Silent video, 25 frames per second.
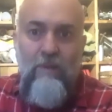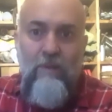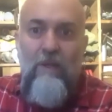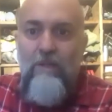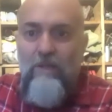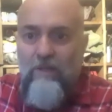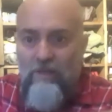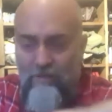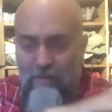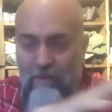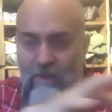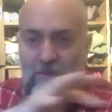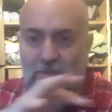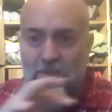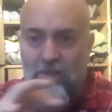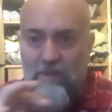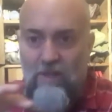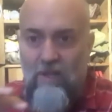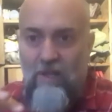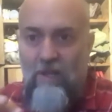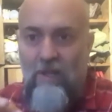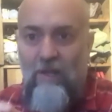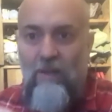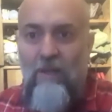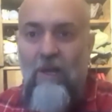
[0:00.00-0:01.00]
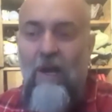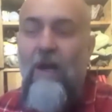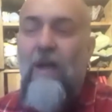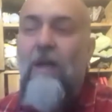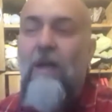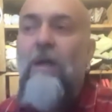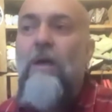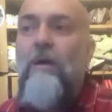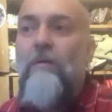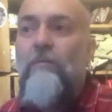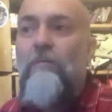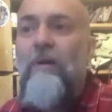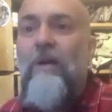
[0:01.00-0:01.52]
This person is thinking that.
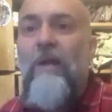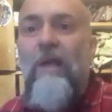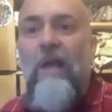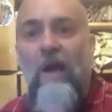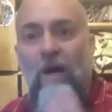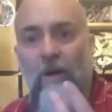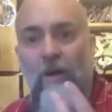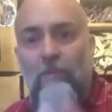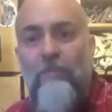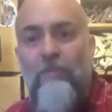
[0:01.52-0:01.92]
Really helps